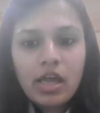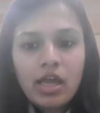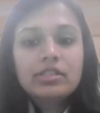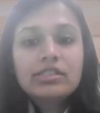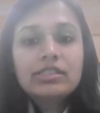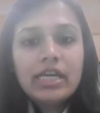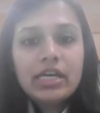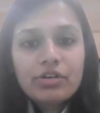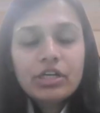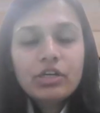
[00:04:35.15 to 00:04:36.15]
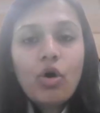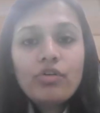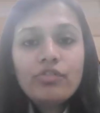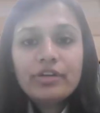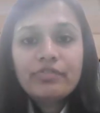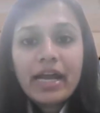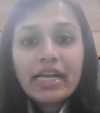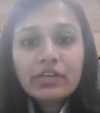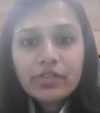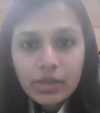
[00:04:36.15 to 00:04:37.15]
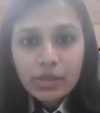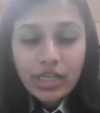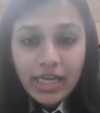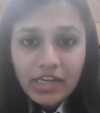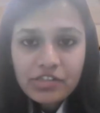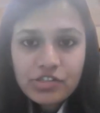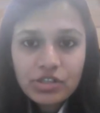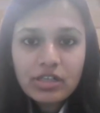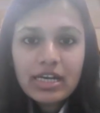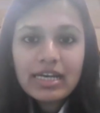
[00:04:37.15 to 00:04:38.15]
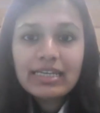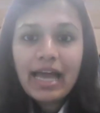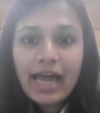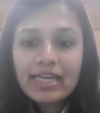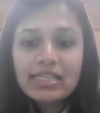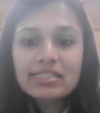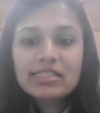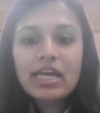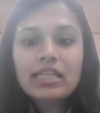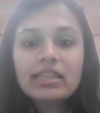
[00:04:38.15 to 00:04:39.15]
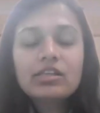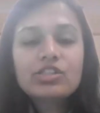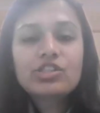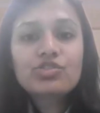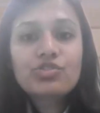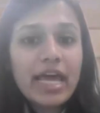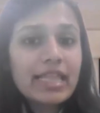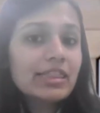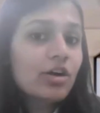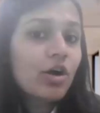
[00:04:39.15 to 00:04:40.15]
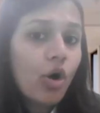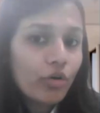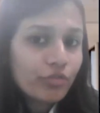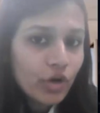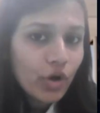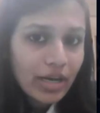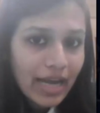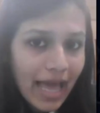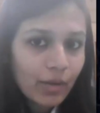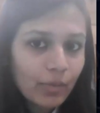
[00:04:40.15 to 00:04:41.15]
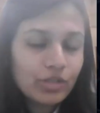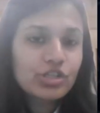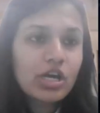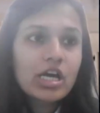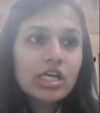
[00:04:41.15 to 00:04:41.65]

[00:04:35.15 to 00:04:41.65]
The secret of effective communication lies in the strength of your language.